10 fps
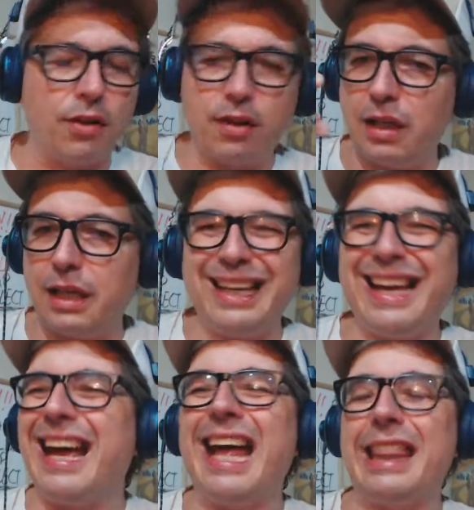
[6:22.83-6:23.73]
you're like,
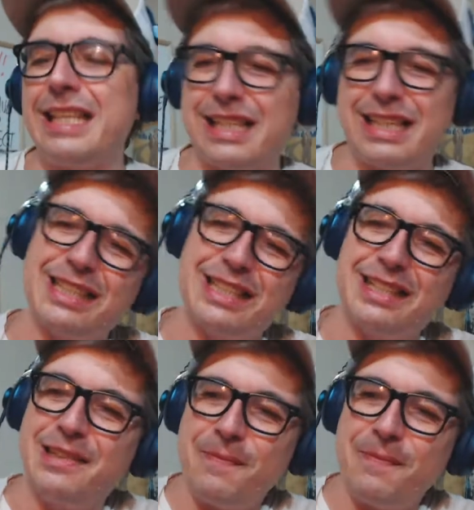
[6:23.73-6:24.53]
yeah, this is